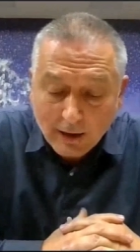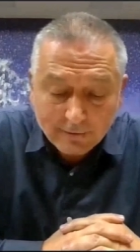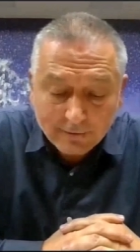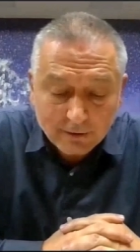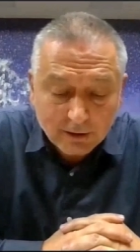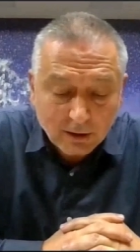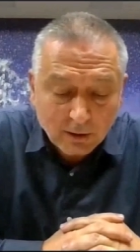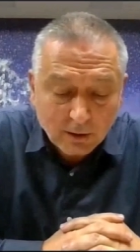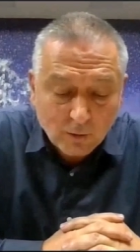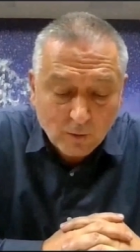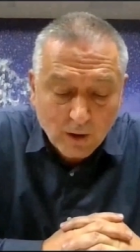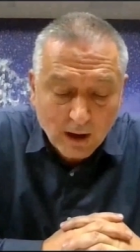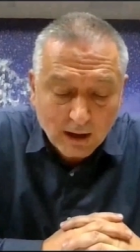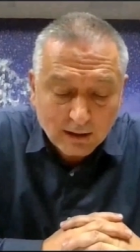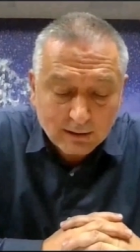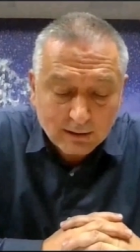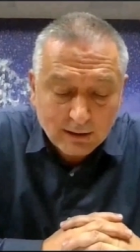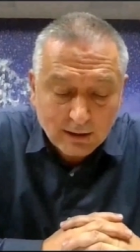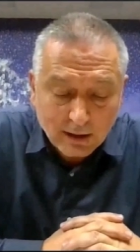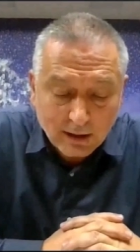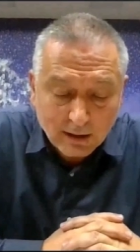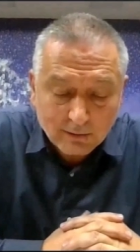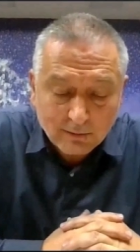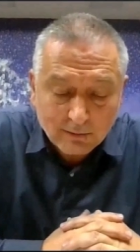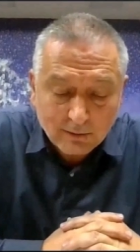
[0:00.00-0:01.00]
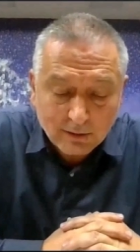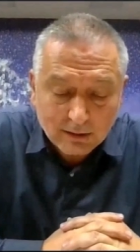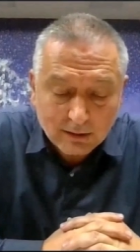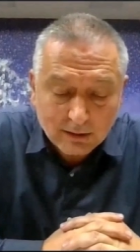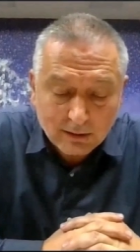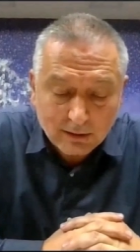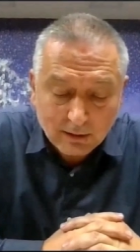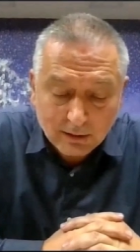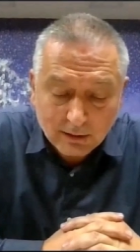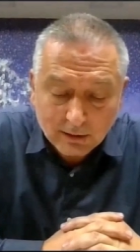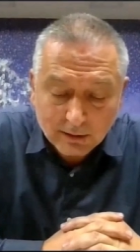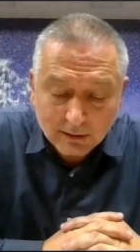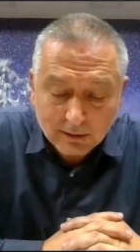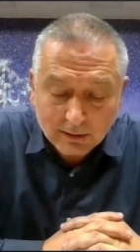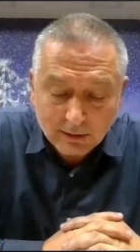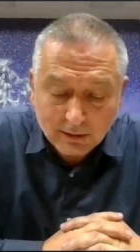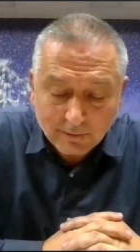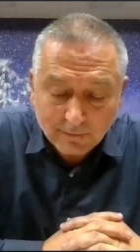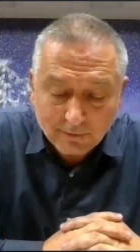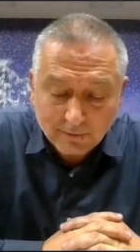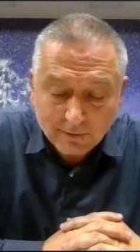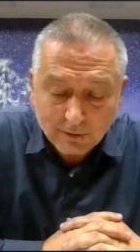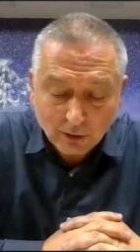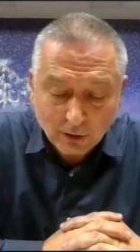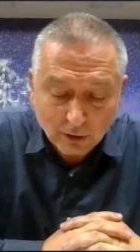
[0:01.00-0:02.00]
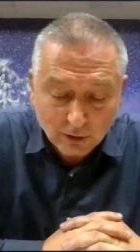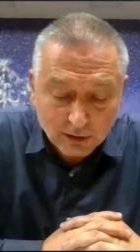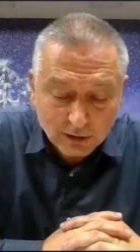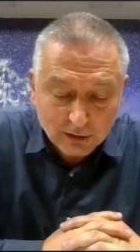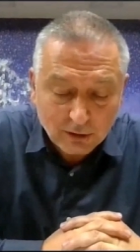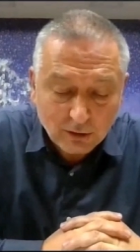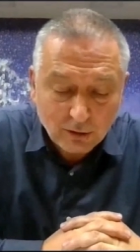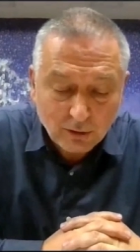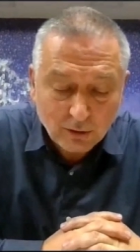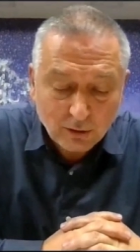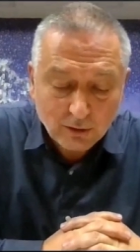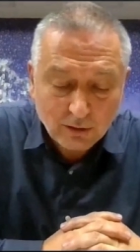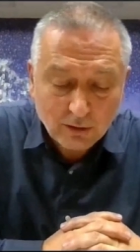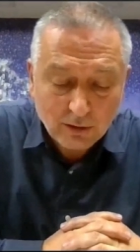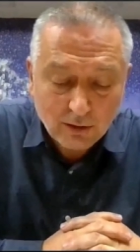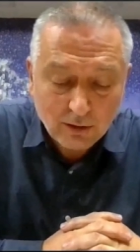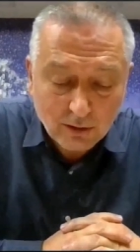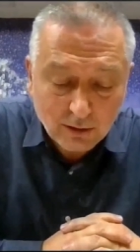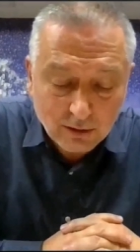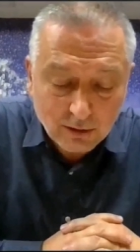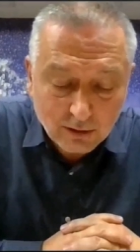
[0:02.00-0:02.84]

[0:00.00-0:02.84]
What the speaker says: After 100 years of solitude,